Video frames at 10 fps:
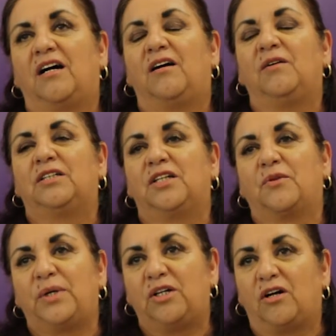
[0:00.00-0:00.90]
Uh, it's
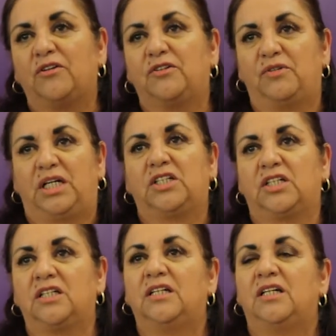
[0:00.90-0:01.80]
a $3
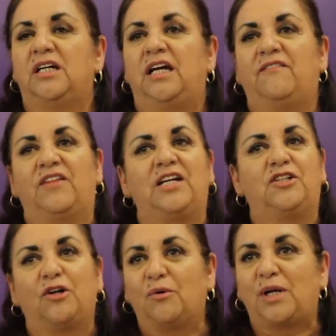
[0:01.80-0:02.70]
donation. If they
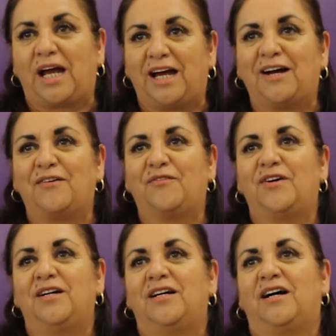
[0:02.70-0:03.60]
don't have
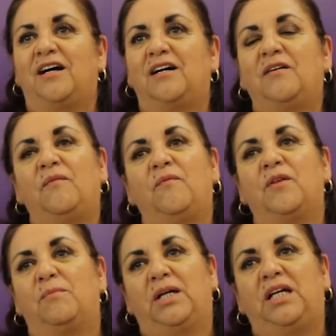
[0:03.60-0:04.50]
uh,
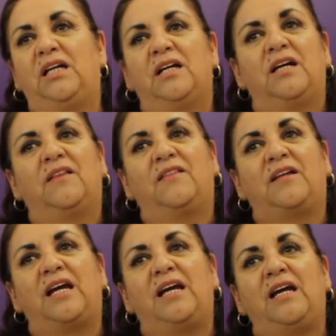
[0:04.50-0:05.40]
the money,
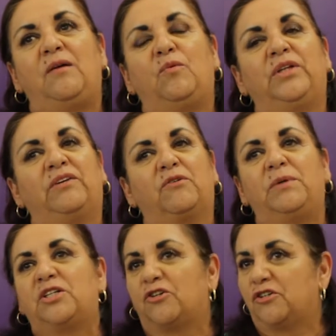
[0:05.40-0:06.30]
they will never
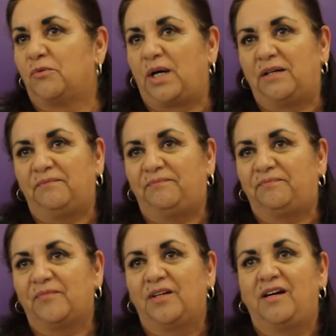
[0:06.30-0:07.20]
be turned away.
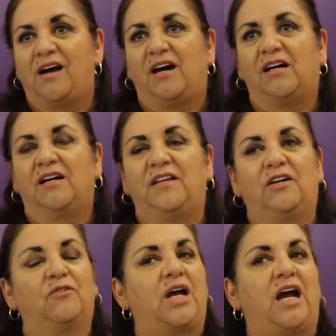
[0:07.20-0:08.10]
Uh, they
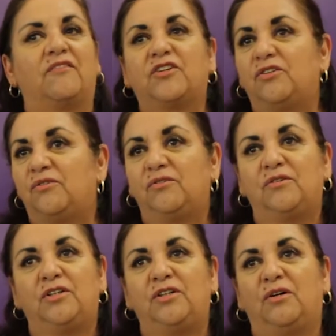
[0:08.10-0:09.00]
don't have to,
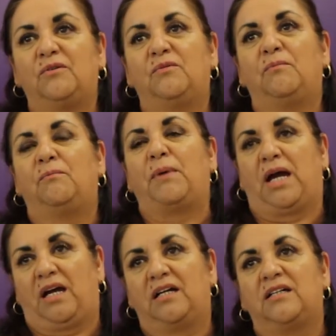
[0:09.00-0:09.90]
you know,
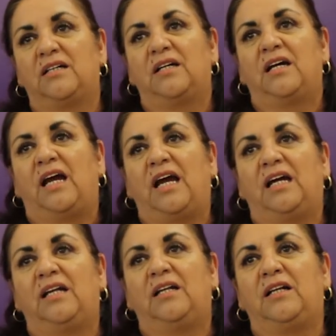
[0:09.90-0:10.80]
pay.
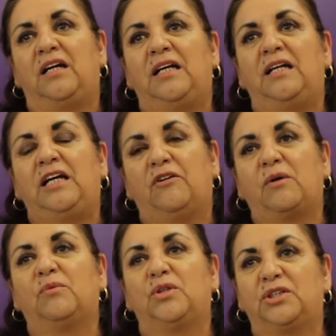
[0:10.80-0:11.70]
And it, here
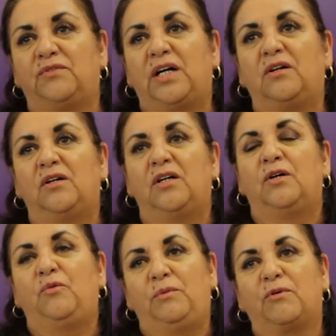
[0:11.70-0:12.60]
at Roosevelt,
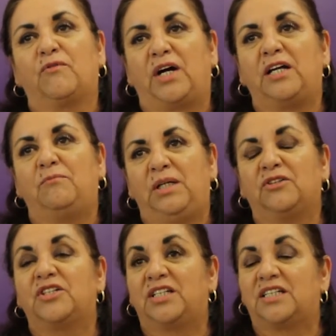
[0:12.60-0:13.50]
we provide
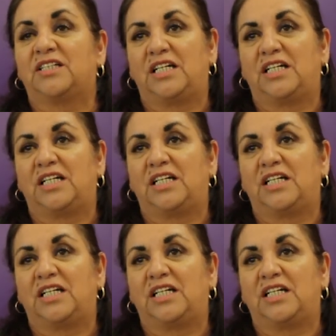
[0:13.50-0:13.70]
meals six